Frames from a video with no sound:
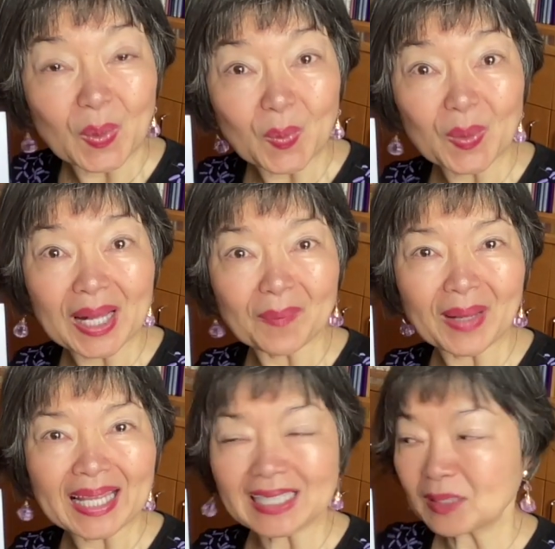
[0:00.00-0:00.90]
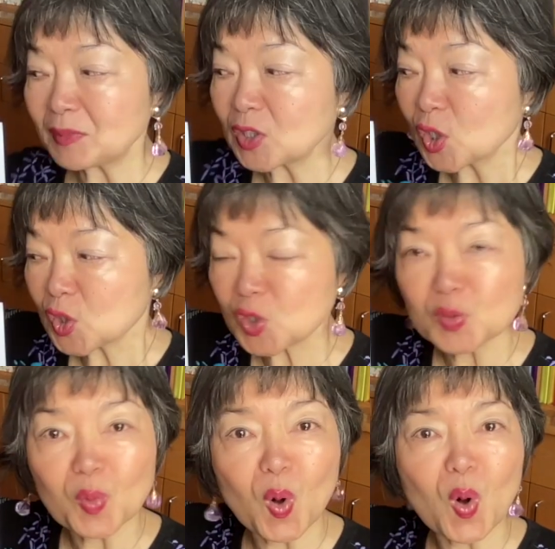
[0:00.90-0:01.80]
Ogawa, it means
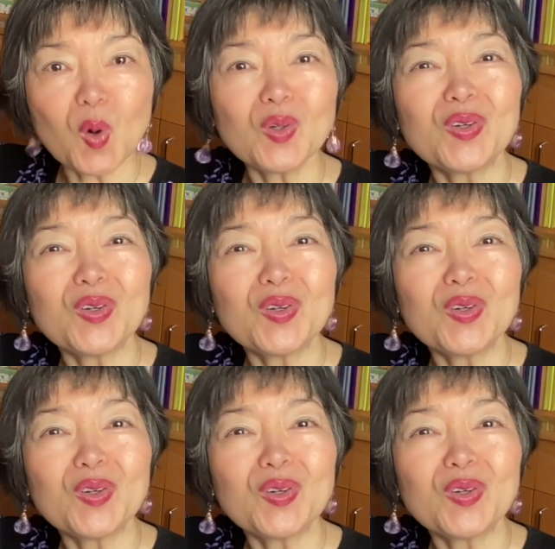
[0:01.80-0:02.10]
small